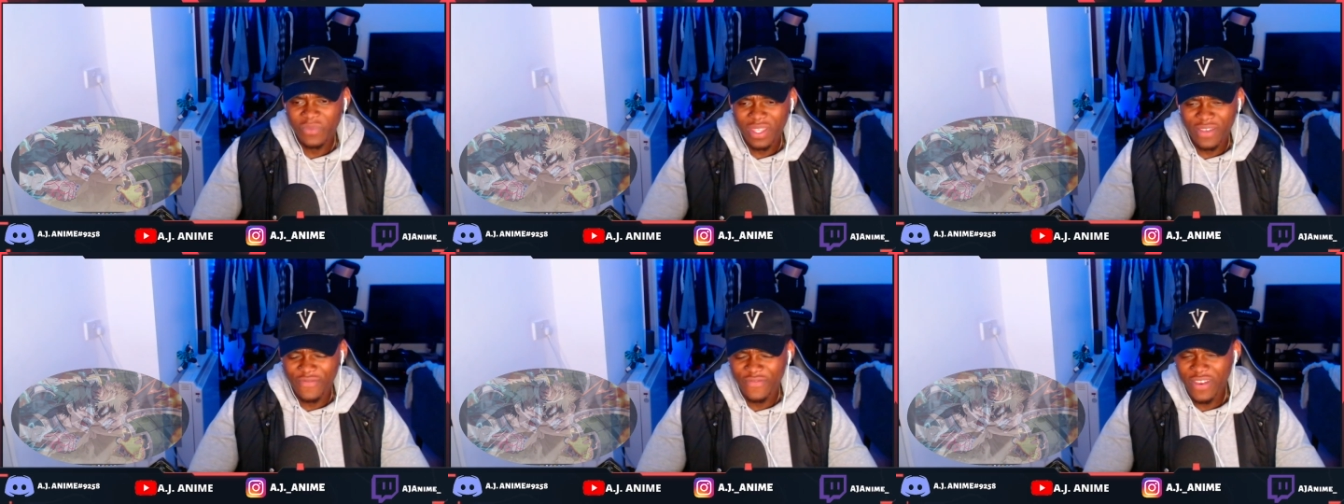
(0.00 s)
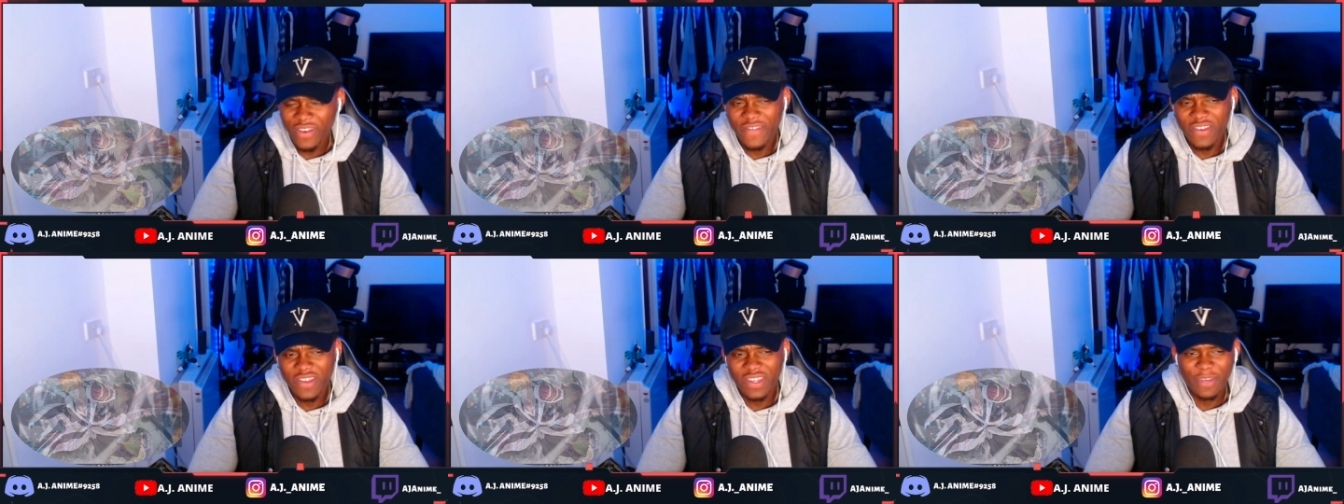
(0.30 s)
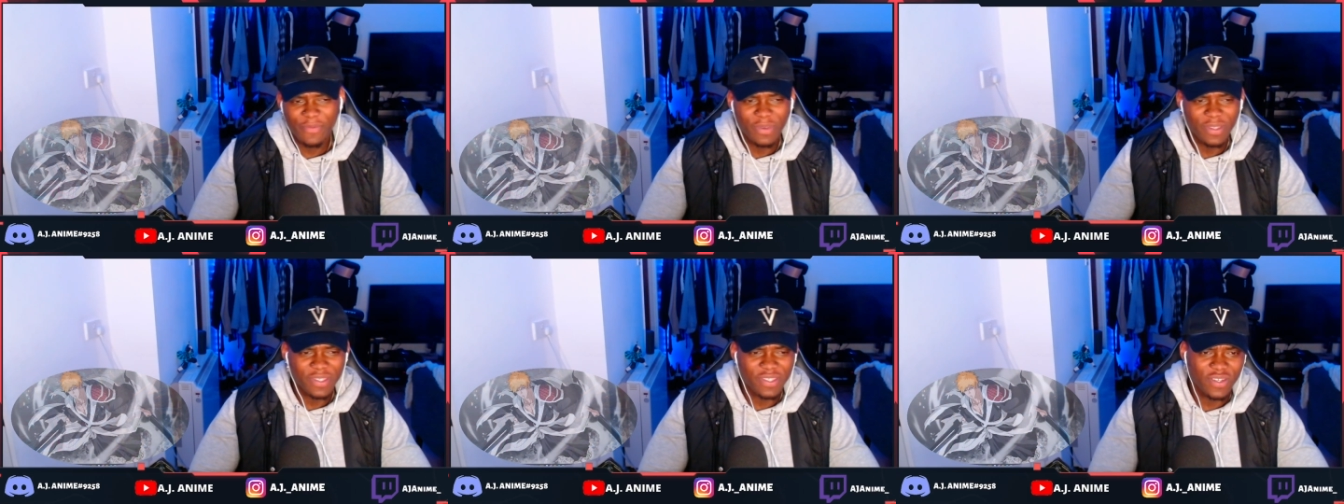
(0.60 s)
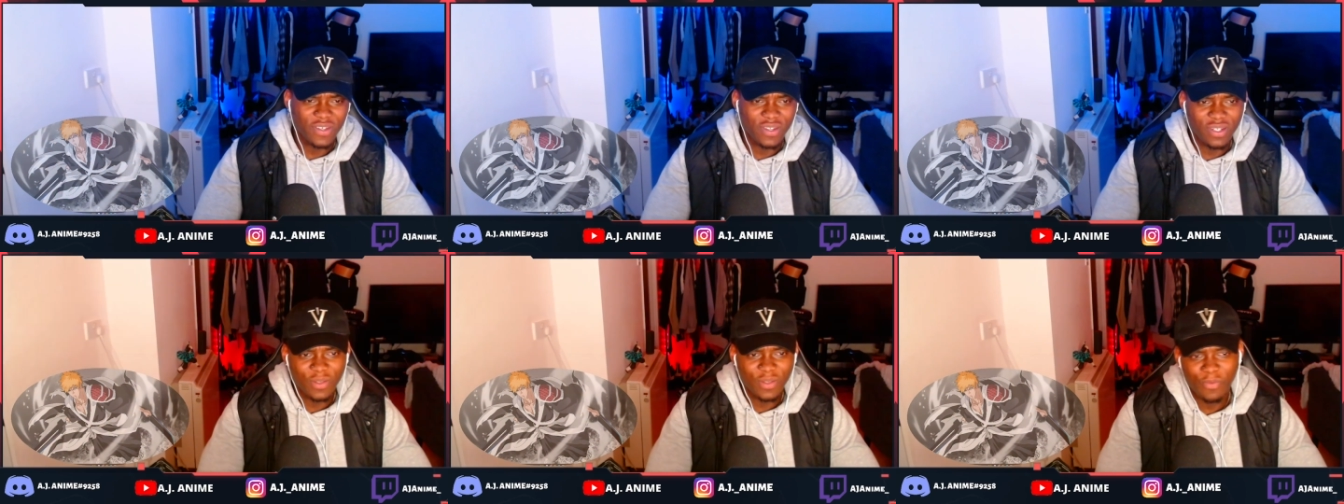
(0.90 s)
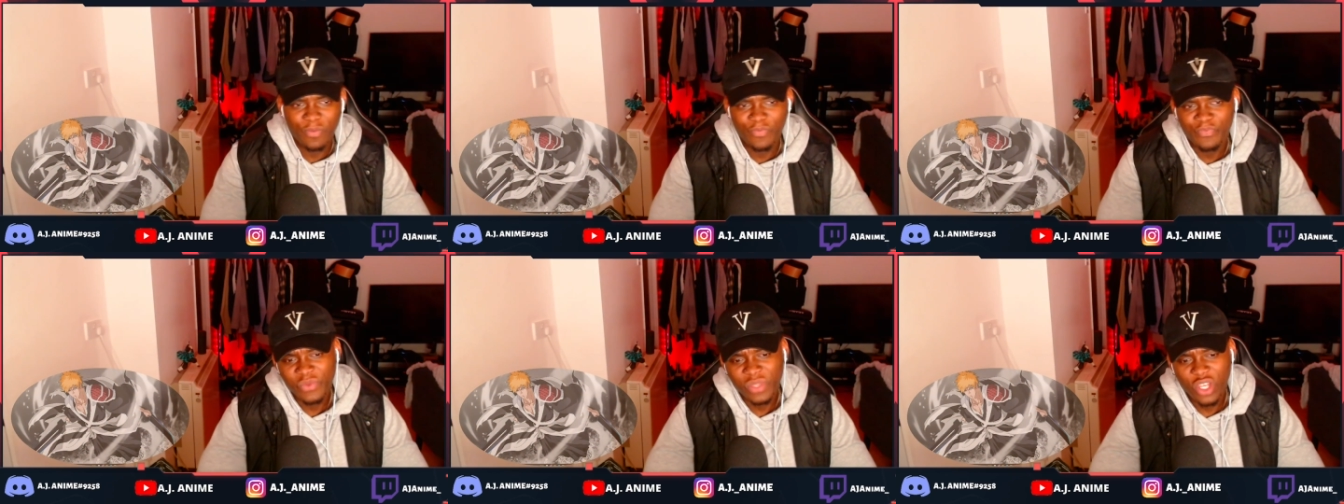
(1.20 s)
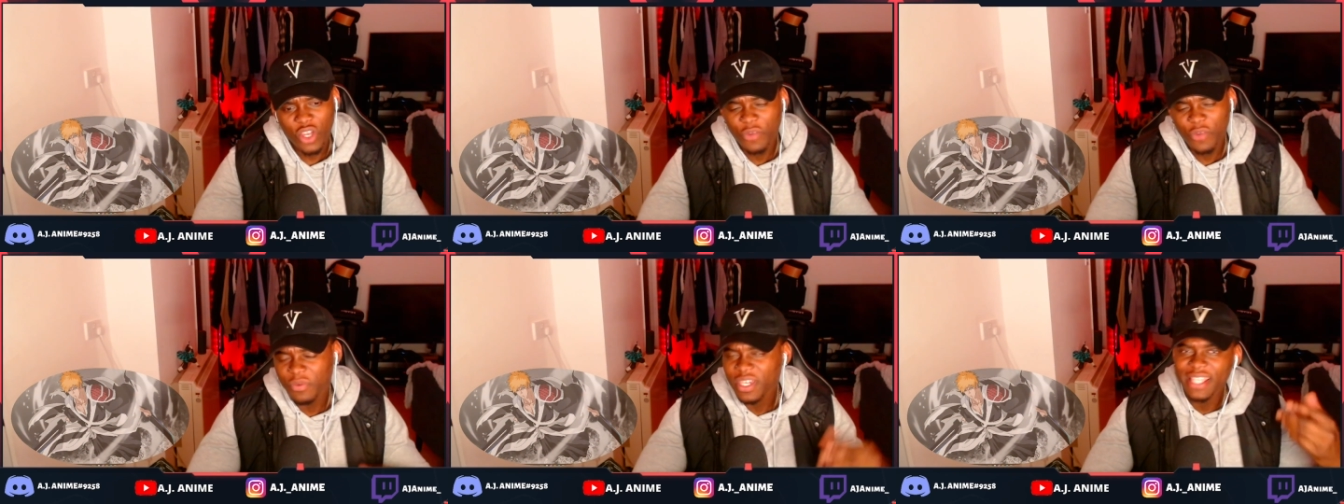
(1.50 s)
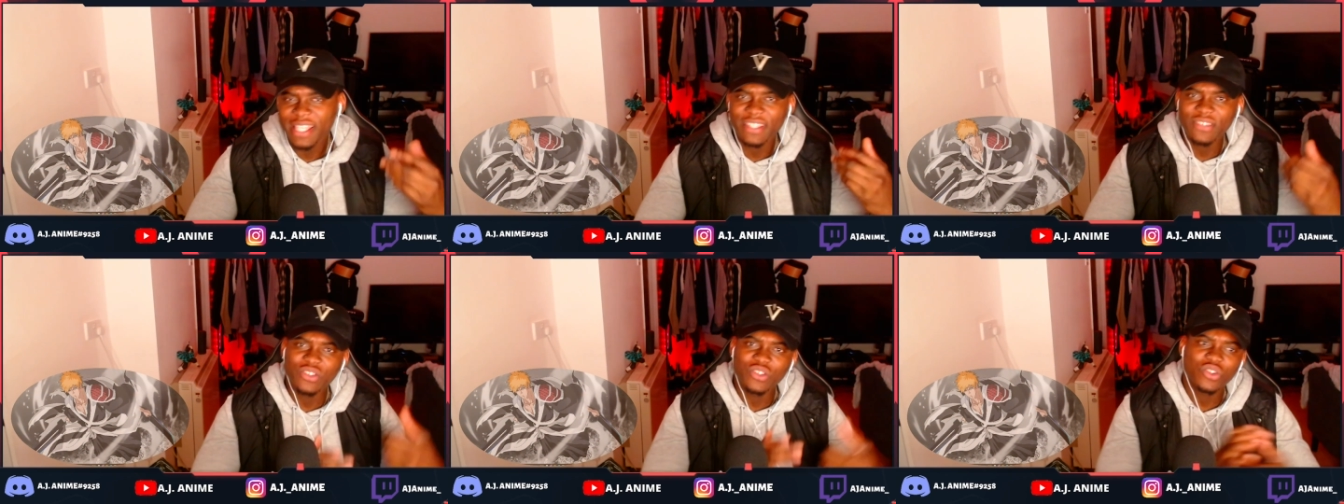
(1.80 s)
Very good episode. Hope you
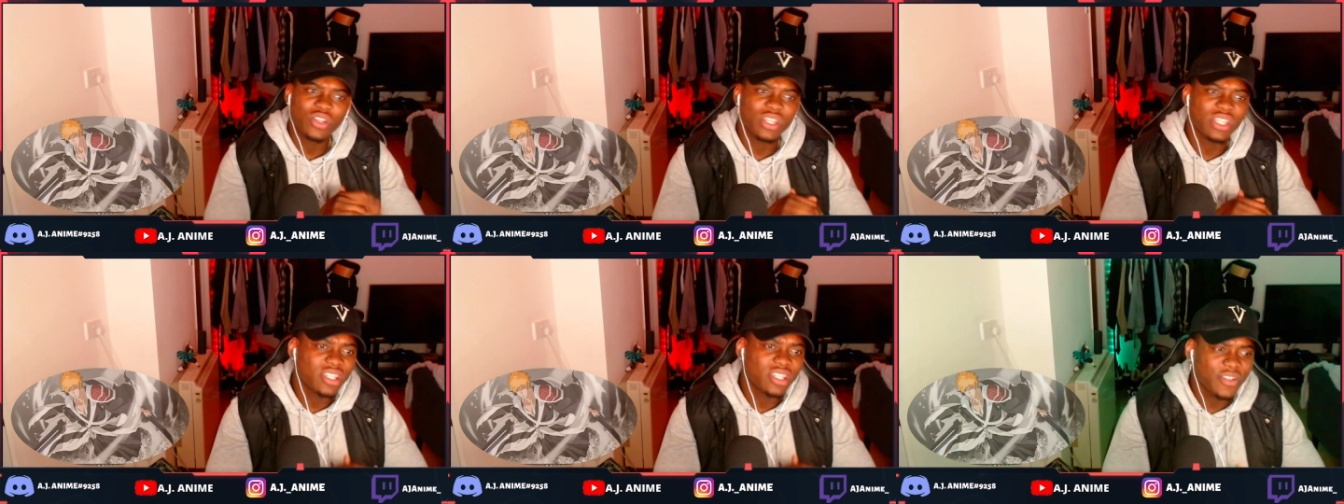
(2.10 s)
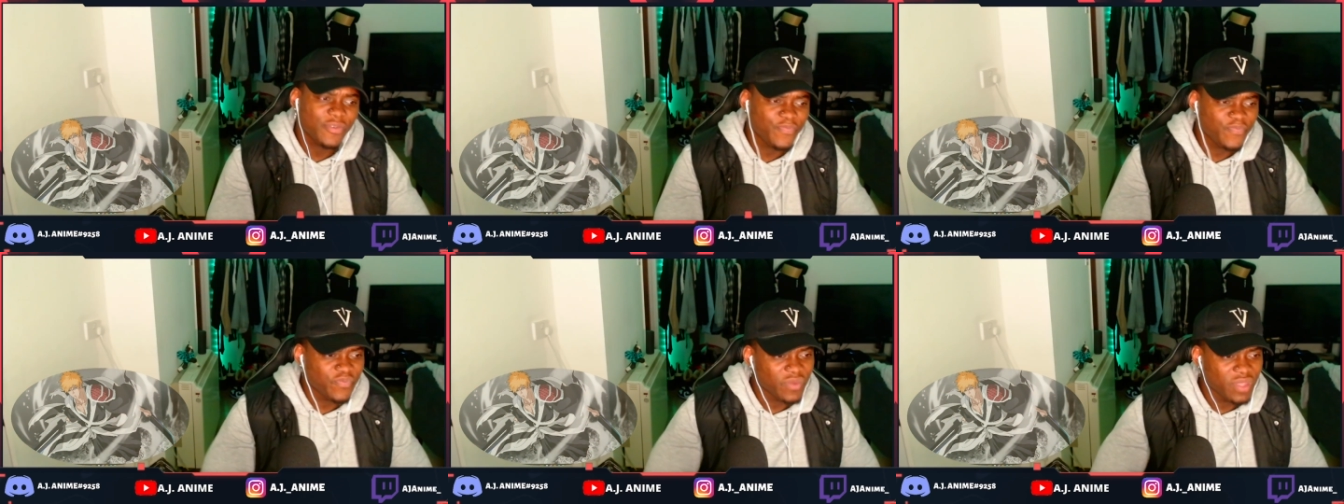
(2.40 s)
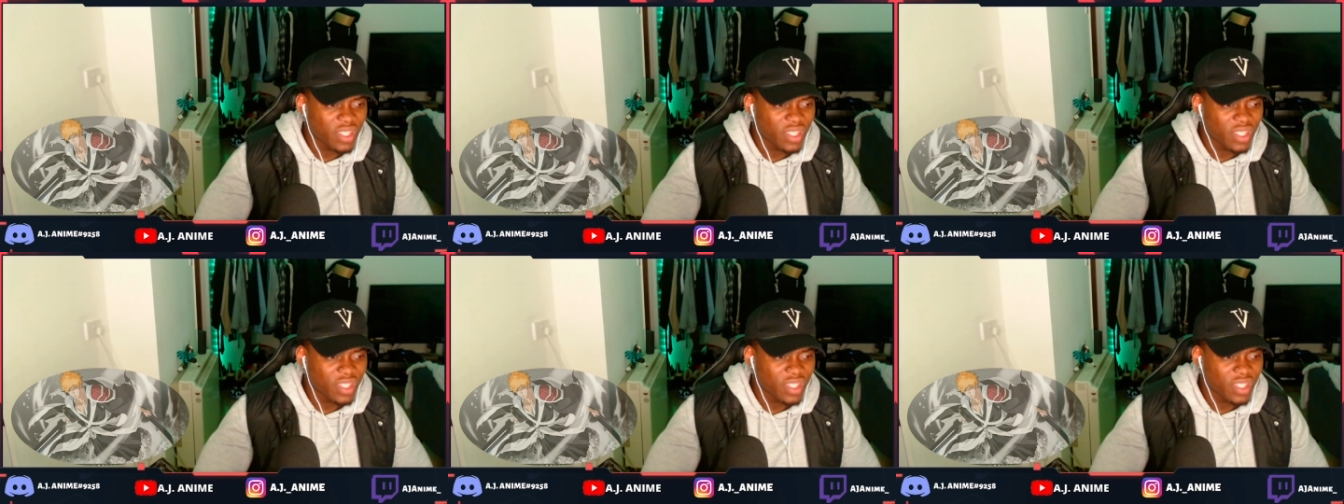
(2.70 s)
guys enjoyed it.